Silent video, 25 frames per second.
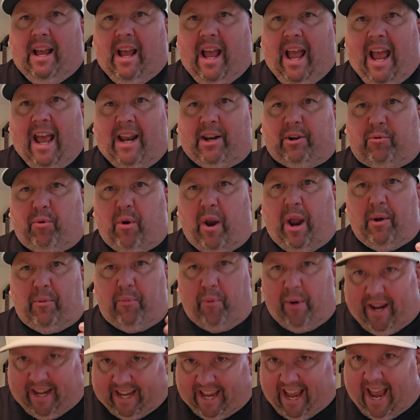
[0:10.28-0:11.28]
had a great
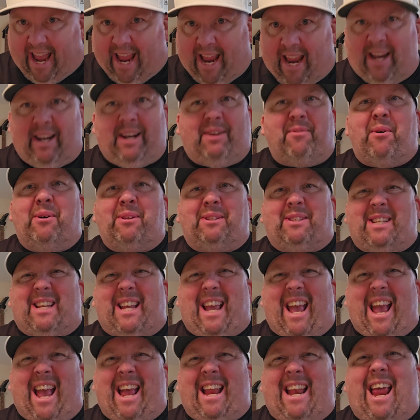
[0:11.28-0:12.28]
weekend once
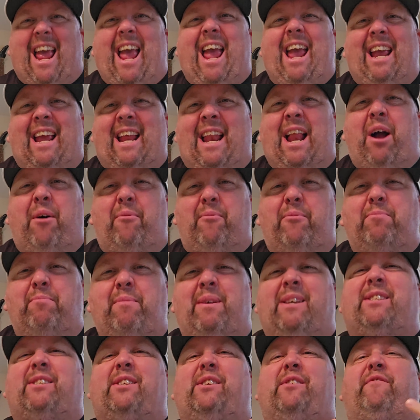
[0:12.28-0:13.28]
again, hanging out with
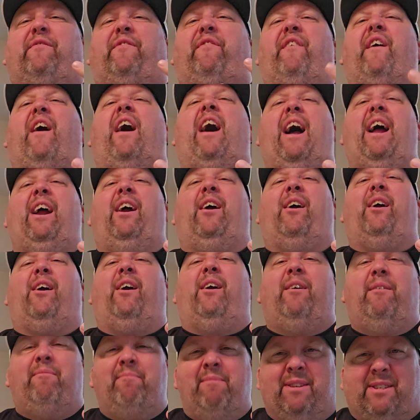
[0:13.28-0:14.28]
Mrs.
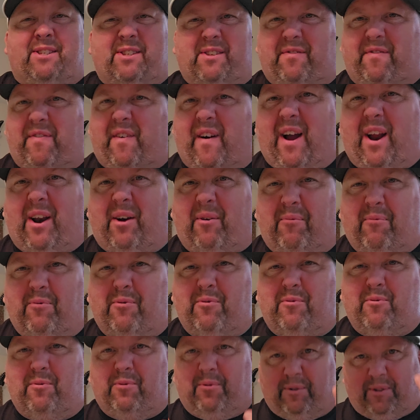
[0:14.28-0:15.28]
Fire. Mrs. Fire
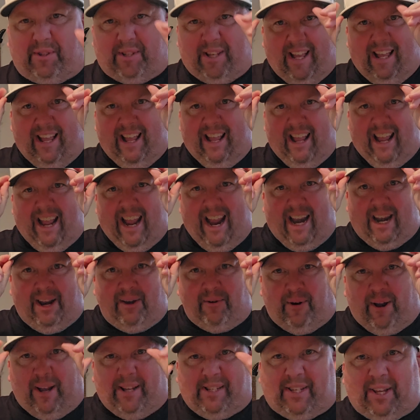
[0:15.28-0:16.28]
rules.
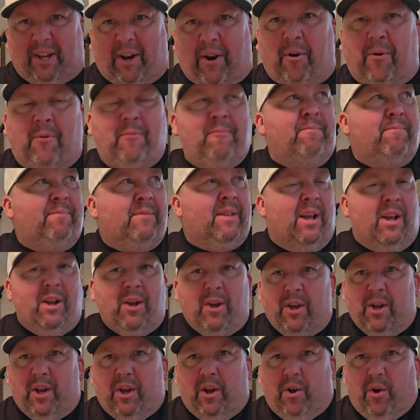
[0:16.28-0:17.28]
Anyways, you know,
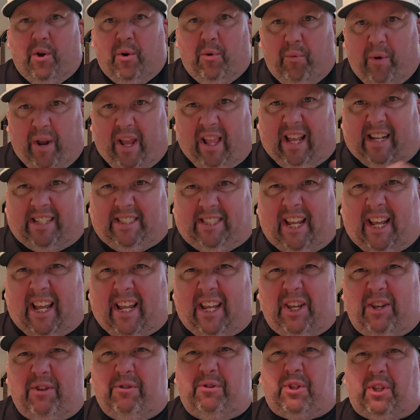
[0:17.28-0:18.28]
we like to
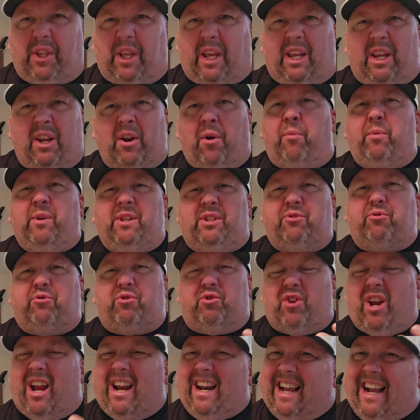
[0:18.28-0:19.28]
usually, you know, we
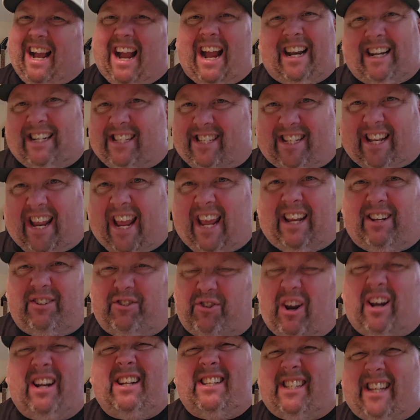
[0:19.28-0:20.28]
try to kind of stay,
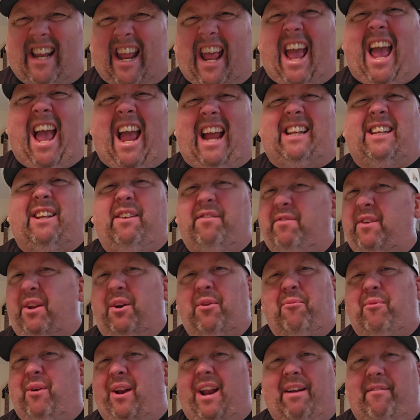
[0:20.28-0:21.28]
try to stay active, you
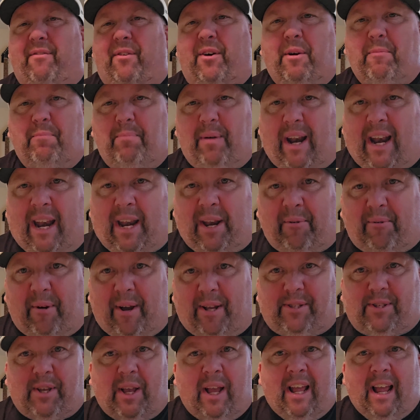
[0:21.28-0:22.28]
know, whatever. But
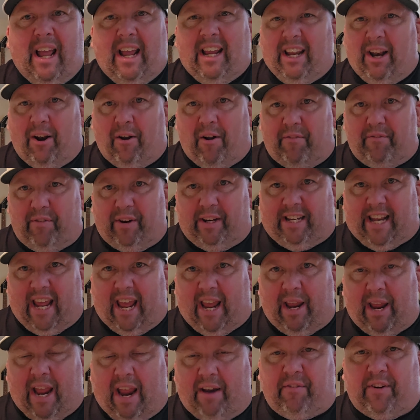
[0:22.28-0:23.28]
anyways, you know, every
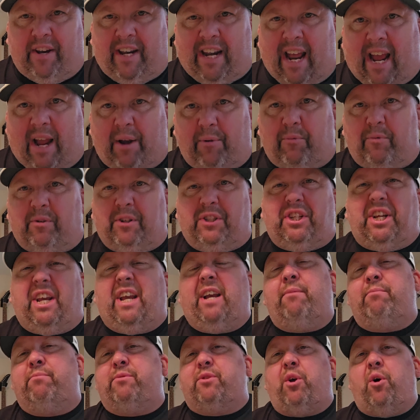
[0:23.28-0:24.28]
day, every night when she
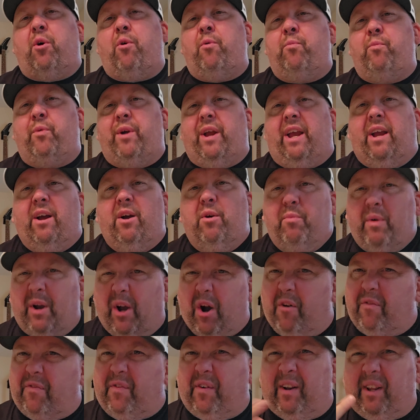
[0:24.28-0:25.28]
comes home, we, we
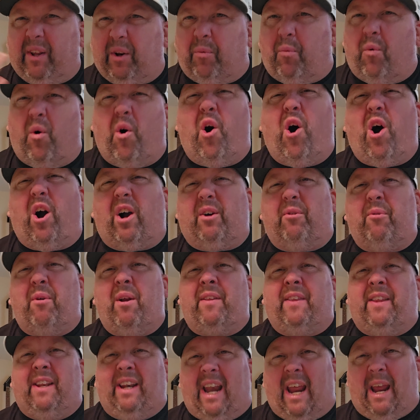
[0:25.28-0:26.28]
go for a little walk
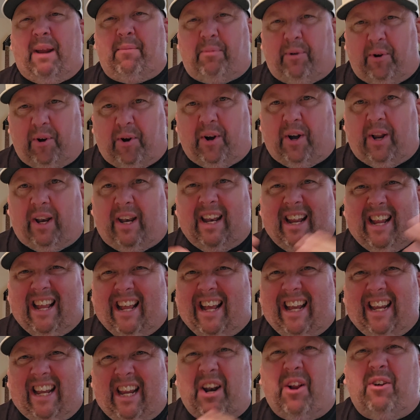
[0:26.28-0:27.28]
around the neighborhood.
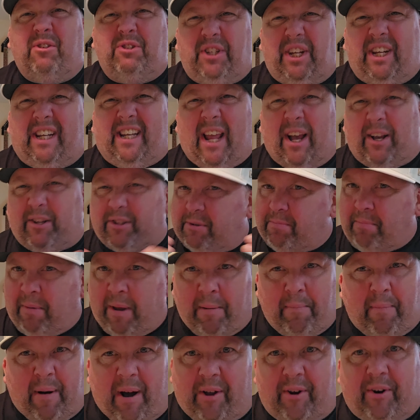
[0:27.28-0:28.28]
You know, she tells me
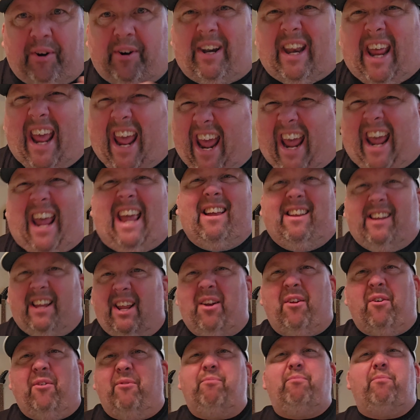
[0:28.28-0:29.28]
about her day, you
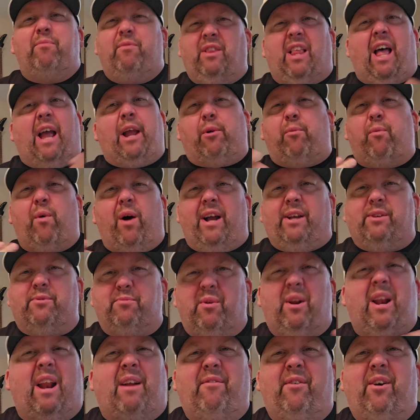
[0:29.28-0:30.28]
know, likewise,
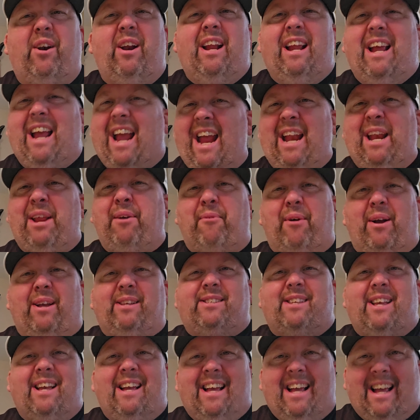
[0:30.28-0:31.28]
whatever.
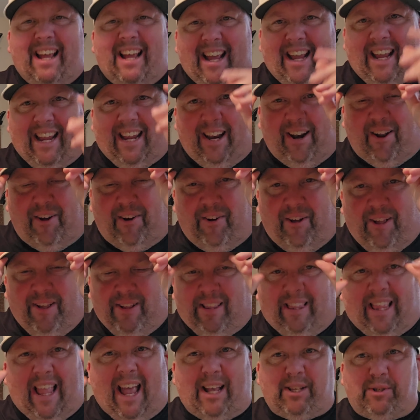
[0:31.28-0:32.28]
Anyways, you know,
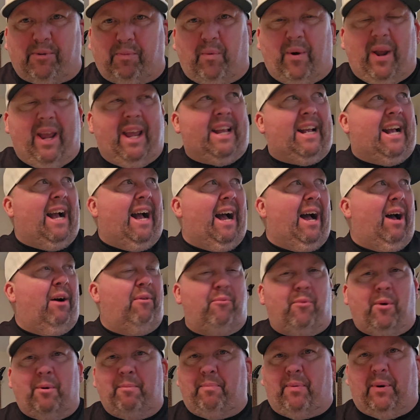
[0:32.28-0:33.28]
last week, uh,
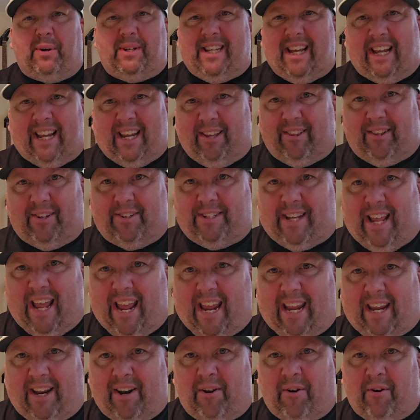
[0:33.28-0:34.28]
one particular day,
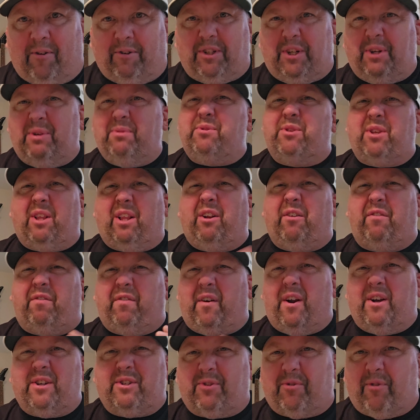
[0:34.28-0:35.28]
you know, she was a little
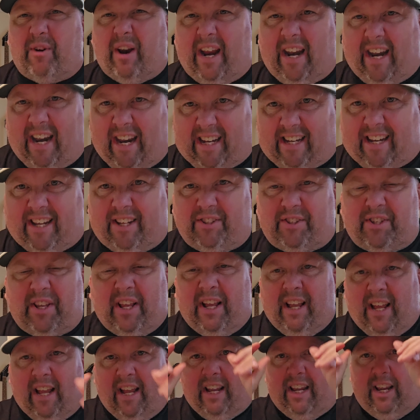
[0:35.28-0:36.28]
frustrated because,
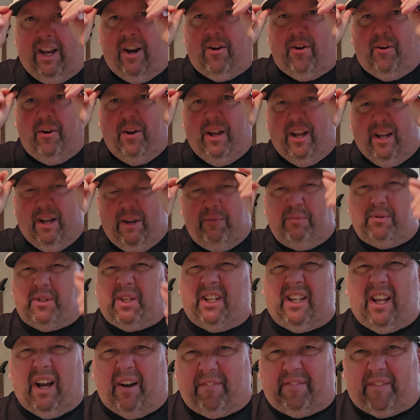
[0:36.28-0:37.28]
you know, it was
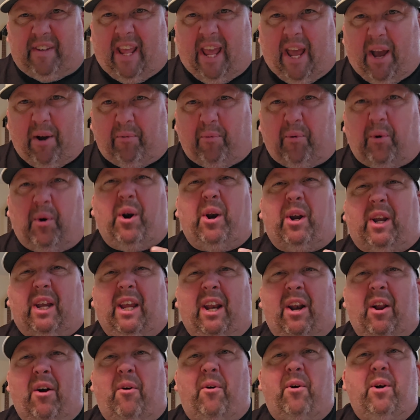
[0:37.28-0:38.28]
a tough day at work,
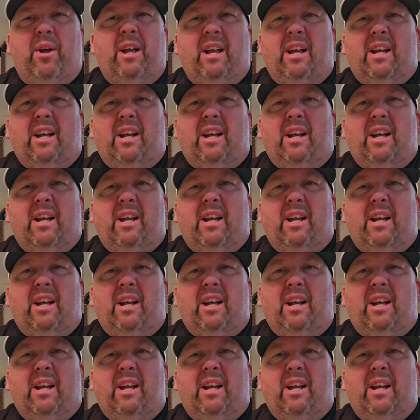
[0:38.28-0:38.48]
you know.